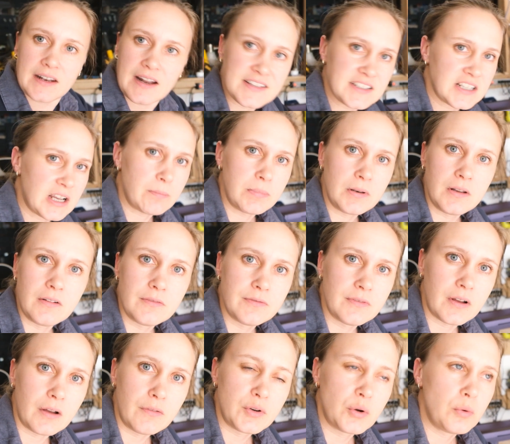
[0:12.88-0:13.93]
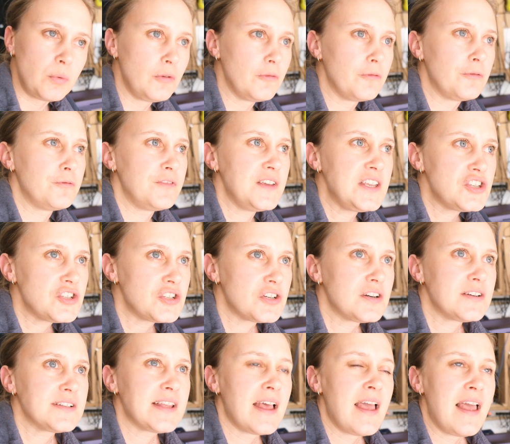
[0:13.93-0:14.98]
It has a couple of, of cool
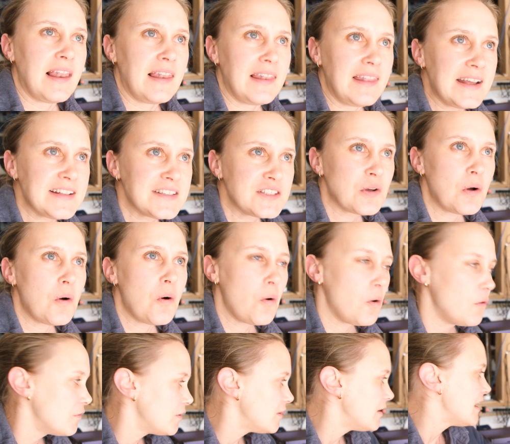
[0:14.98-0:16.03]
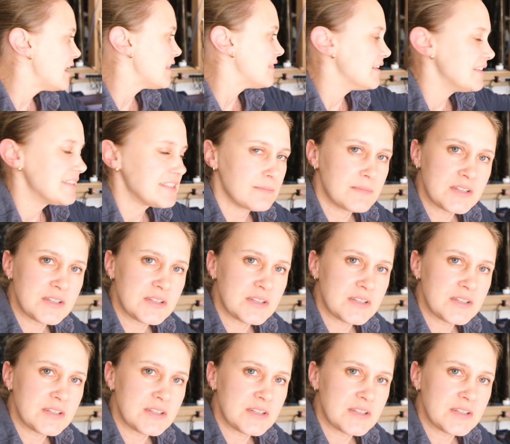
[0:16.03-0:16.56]
features. Let's go over this